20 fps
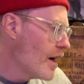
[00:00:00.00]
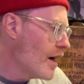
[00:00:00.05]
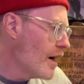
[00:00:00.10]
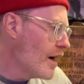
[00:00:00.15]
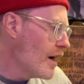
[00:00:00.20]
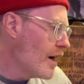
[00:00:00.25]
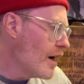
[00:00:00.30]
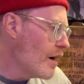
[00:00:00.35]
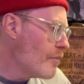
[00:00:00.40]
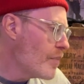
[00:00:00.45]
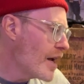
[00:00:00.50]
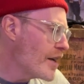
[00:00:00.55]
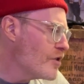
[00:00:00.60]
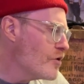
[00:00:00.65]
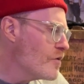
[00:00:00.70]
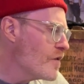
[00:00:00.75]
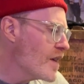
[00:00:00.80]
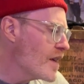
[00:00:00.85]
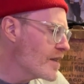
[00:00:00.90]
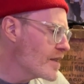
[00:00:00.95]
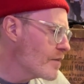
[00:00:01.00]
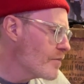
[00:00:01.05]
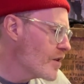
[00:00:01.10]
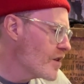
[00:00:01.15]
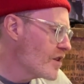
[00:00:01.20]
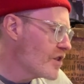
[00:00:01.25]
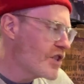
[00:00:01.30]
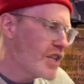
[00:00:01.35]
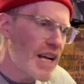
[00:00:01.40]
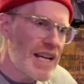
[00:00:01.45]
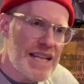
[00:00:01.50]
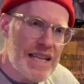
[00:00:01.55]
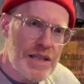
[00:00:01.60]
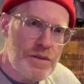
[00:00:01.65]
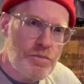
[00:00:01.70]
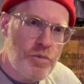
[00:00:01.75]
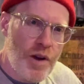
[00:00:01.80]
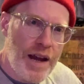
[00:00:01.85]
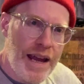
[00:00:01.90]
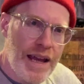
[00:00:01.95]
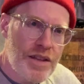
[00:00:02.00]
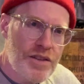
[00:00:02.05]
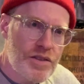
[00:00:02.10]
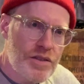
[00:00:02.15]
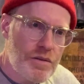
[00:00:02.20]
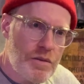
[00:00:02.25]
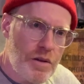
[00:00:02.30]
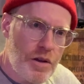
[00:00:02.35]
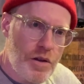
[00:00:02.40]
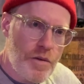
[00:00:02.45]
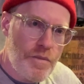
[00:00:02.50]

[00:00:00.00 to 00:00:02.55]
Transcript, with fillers: uh, but I do think some of the Chinese brands